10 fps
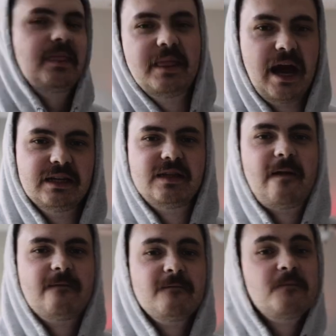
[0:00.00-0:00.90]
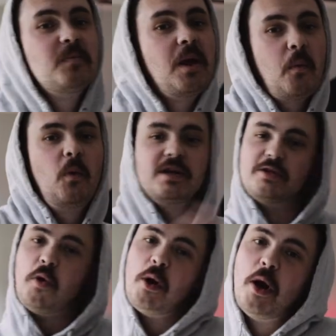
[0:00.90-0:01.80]
Nice. What is
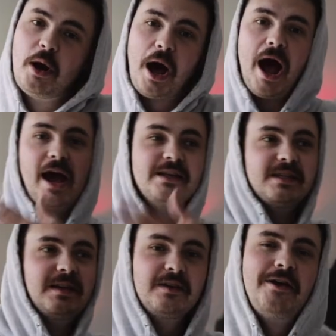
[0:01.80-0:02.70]
going on, guys?